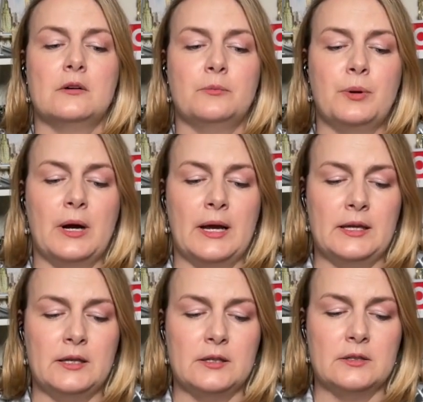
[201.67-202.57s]

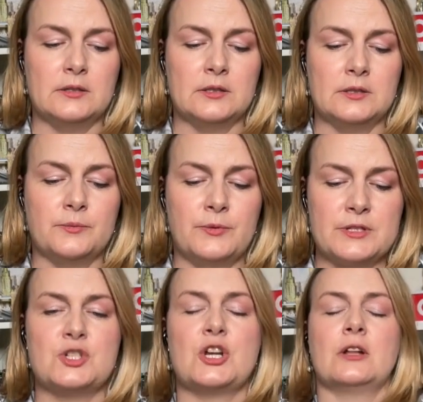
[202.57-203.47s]
by
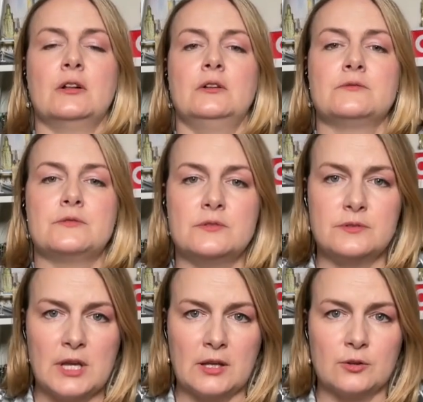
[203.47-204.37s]
this channel
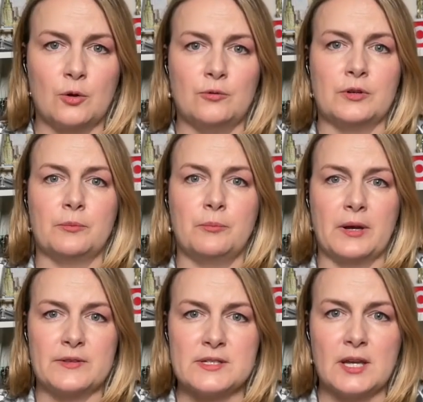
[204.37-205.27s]
taken over
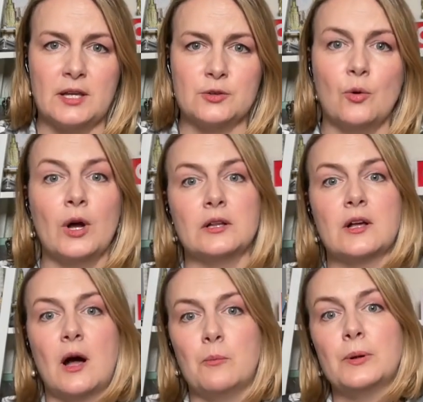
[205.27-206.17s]
by the state
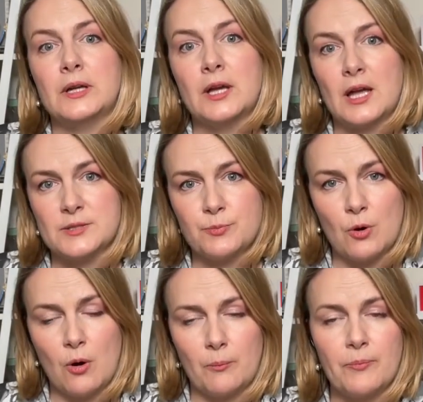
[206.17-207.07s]
oil company
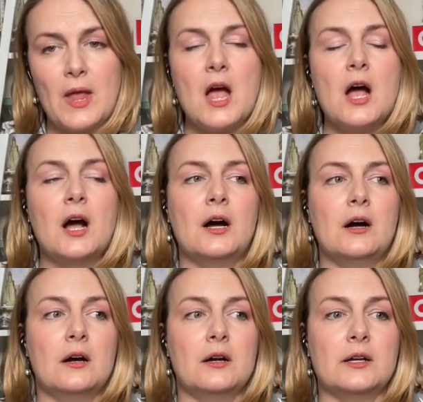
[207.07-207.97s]
Gazprom.
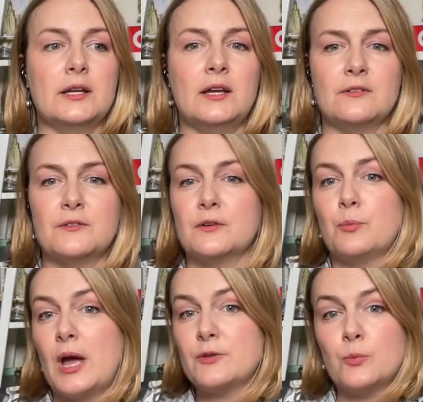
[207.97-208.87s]
And
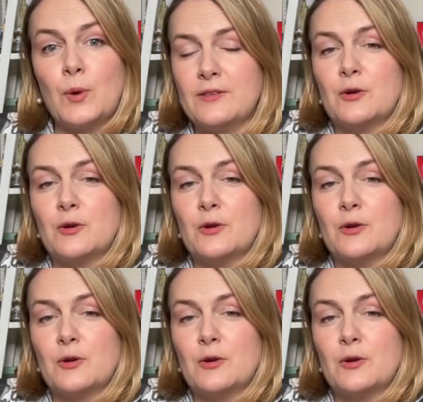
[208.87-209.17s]
by the way